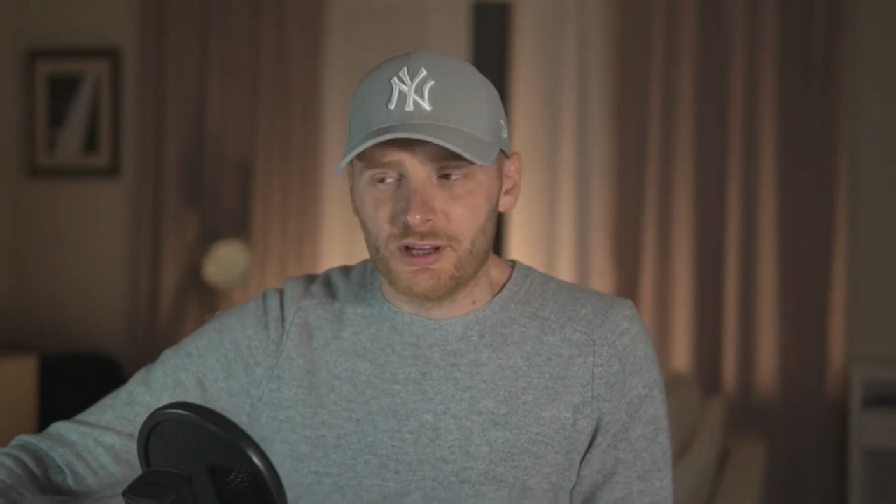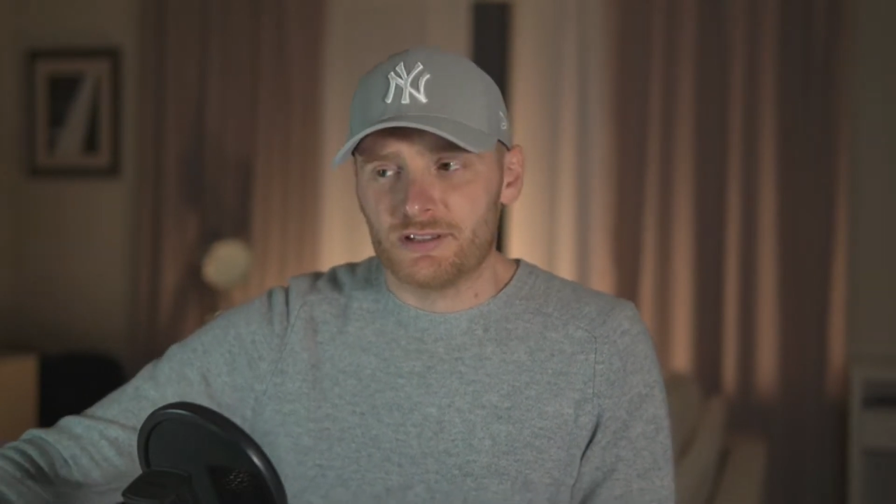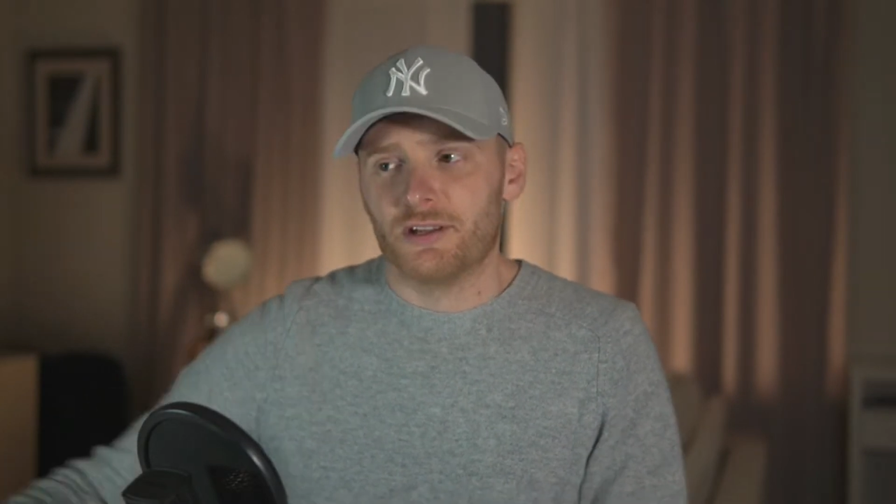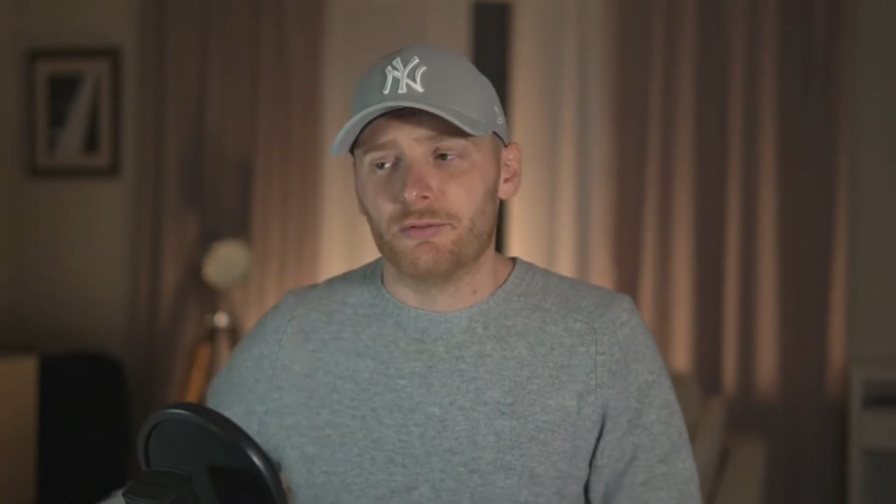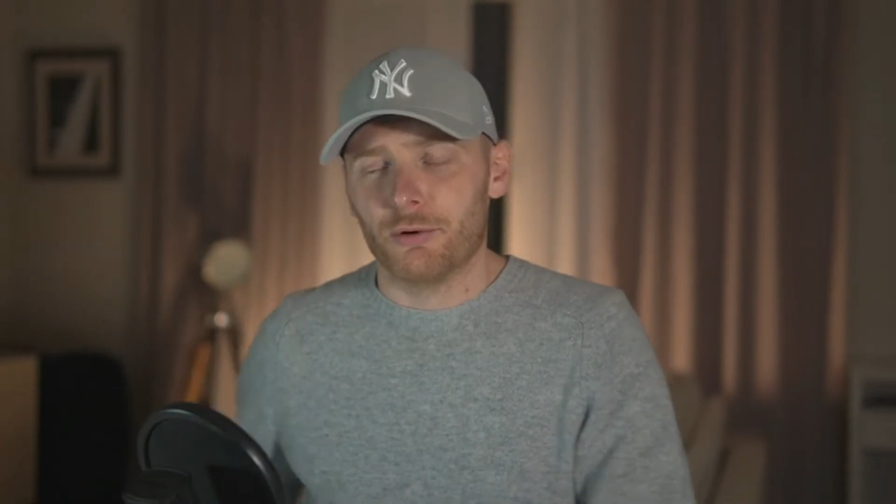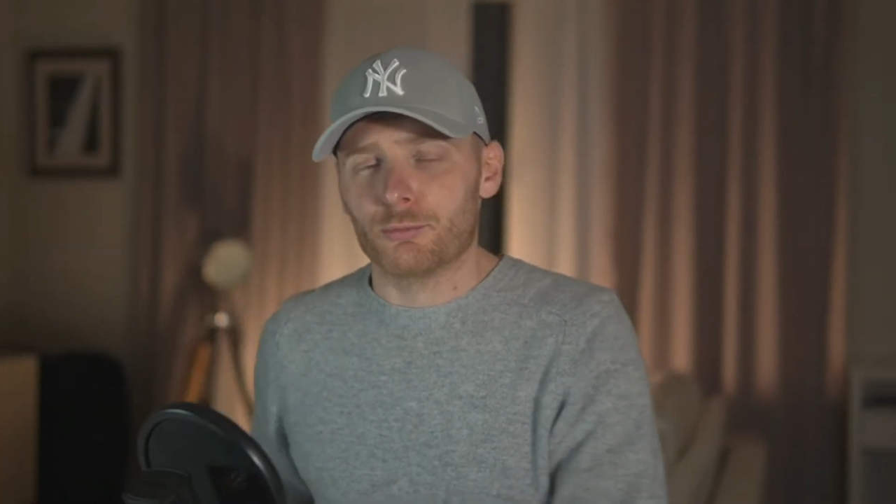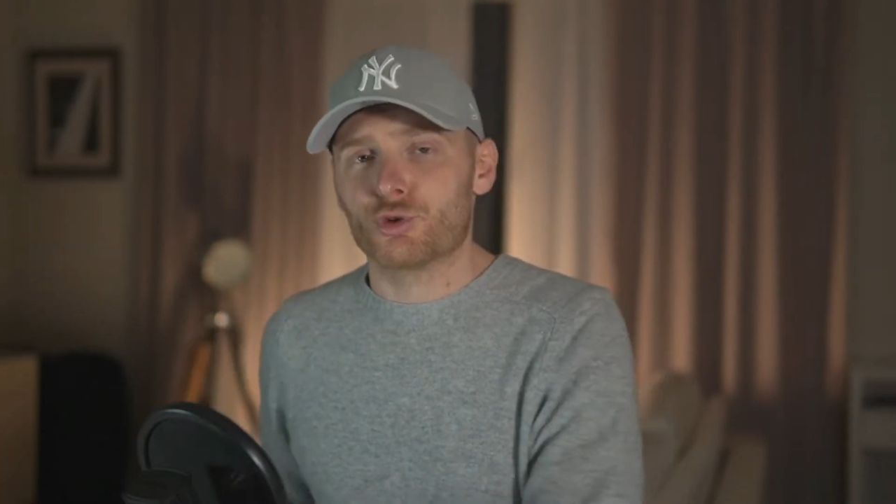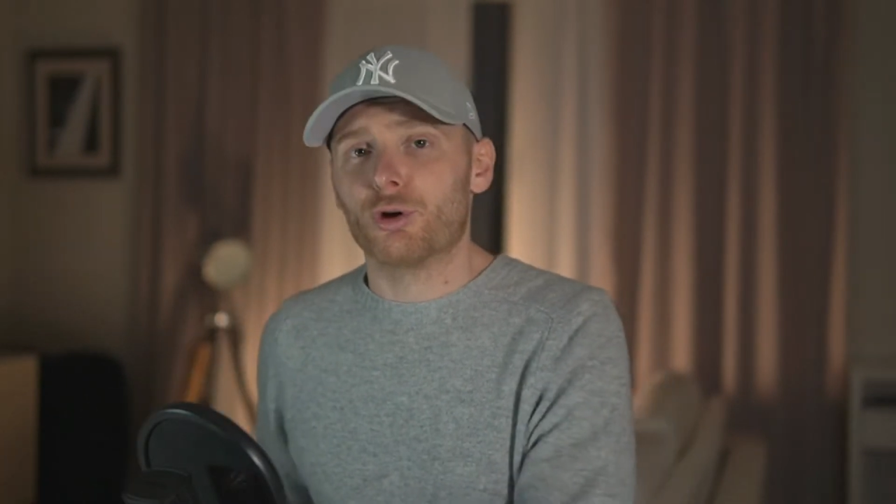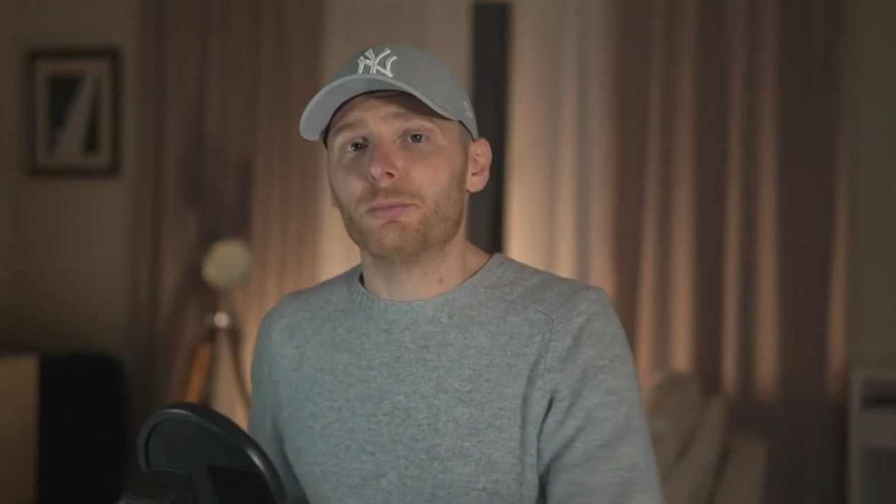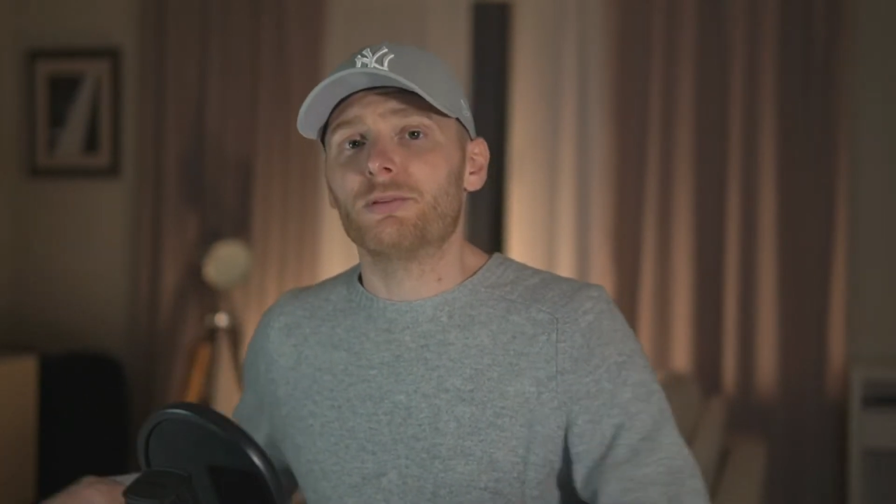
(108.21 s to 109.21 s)
and then from
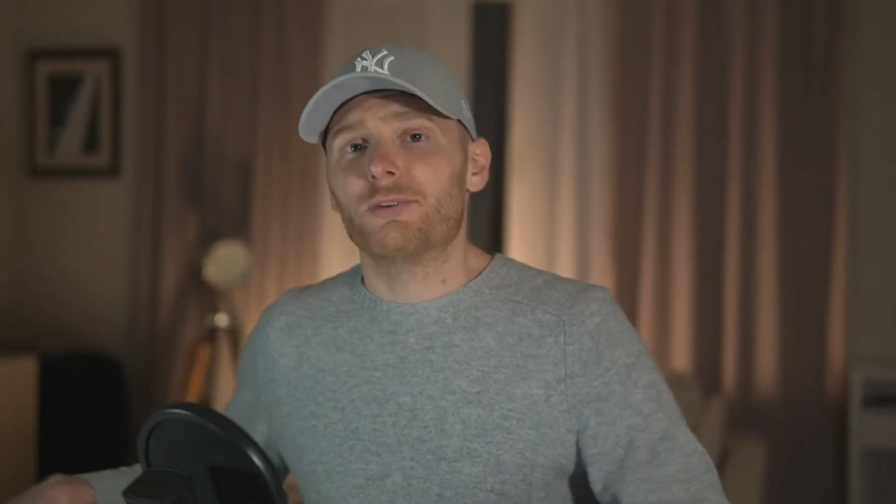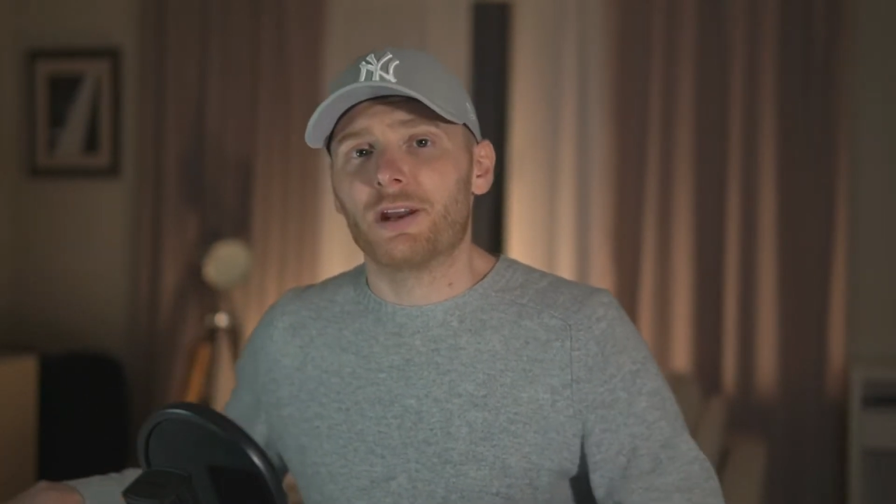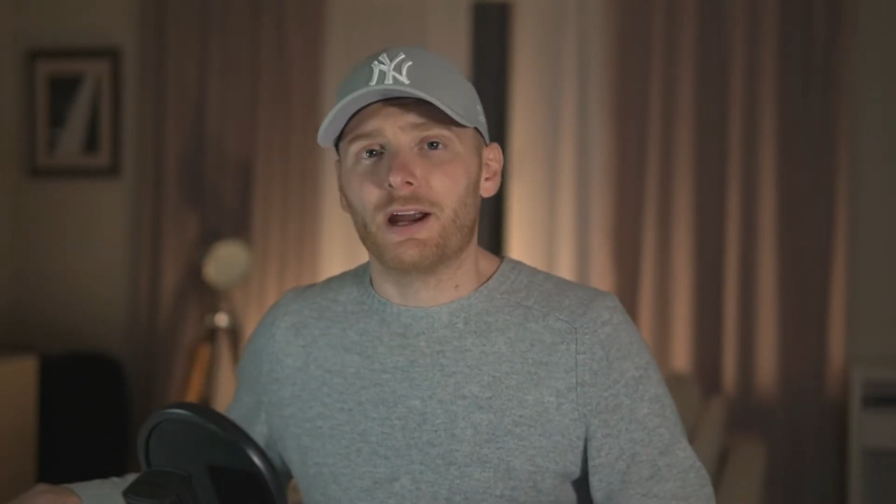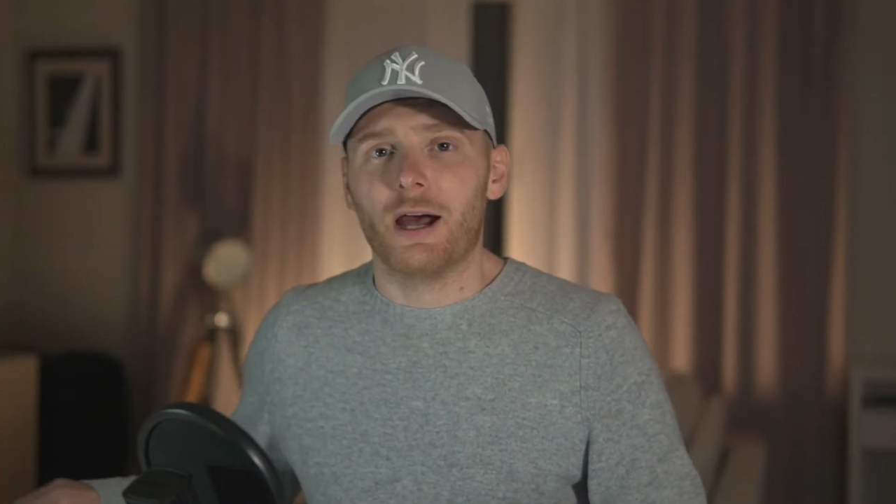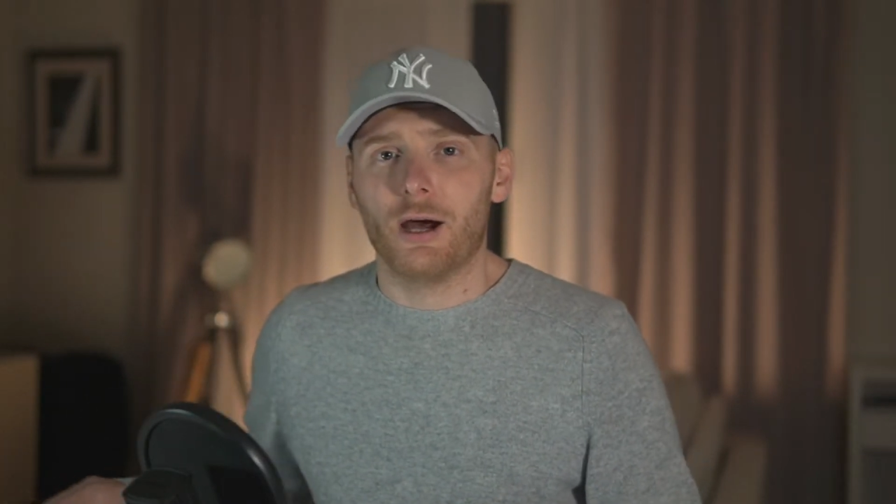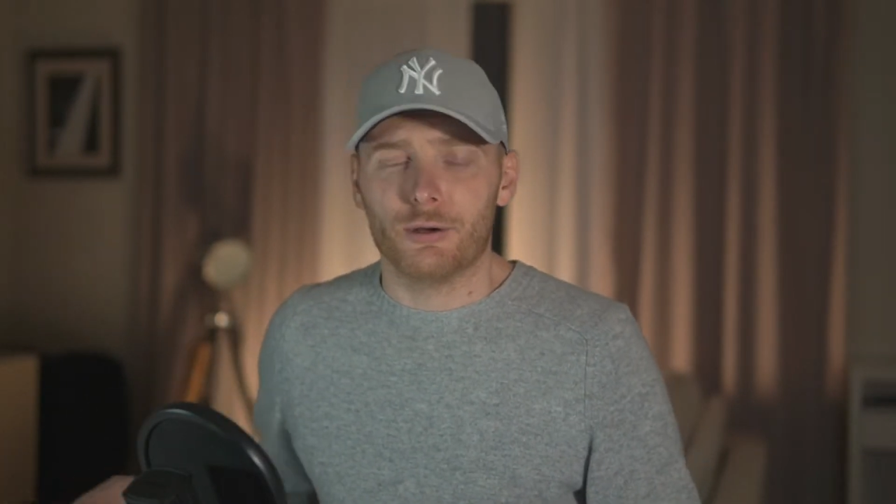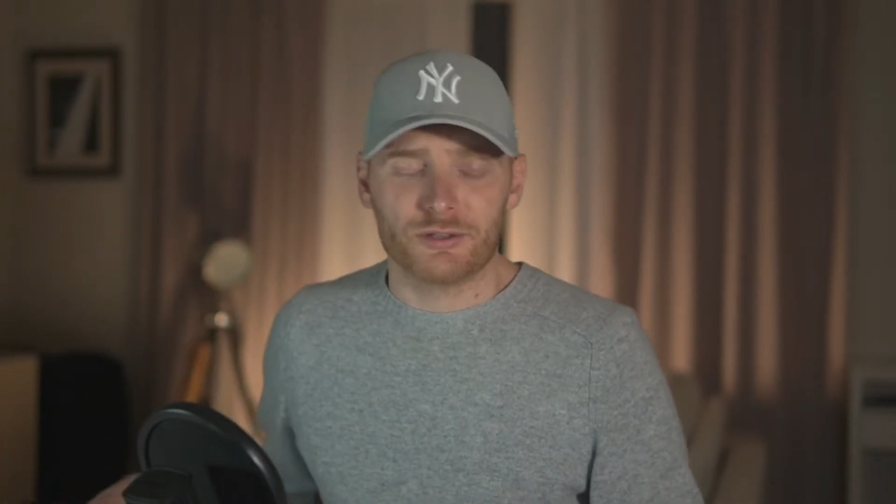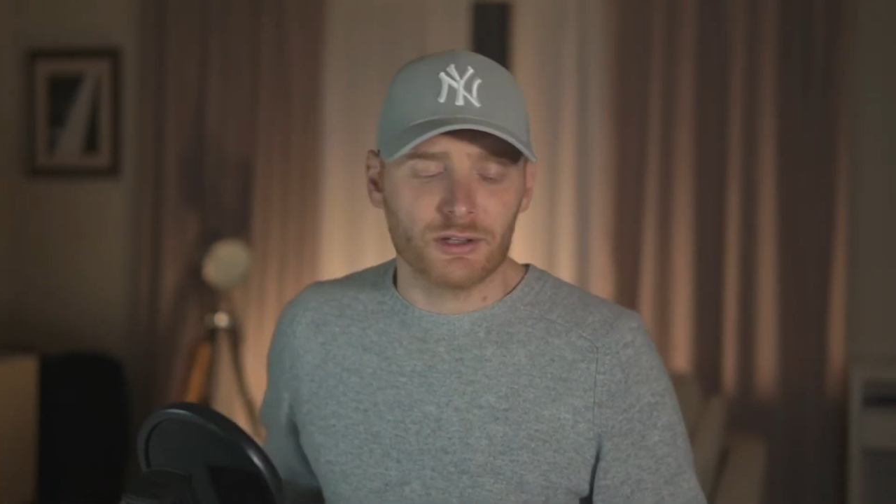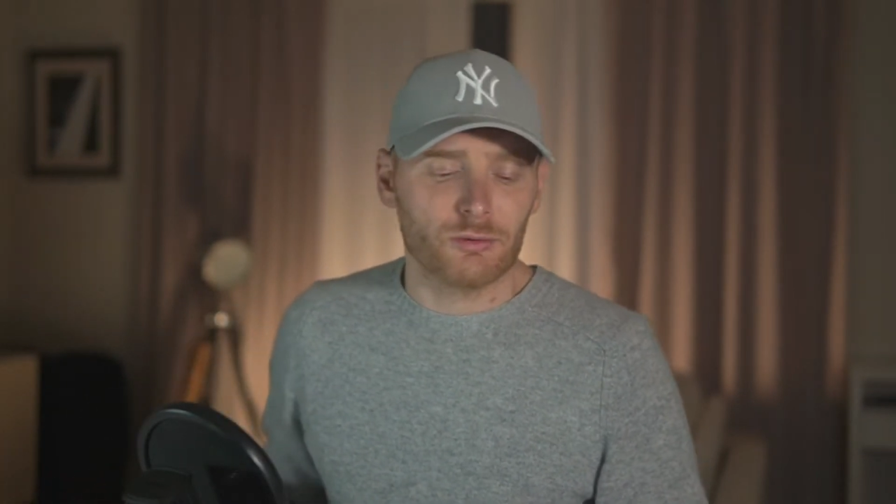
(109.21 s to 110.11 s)
German warehouse it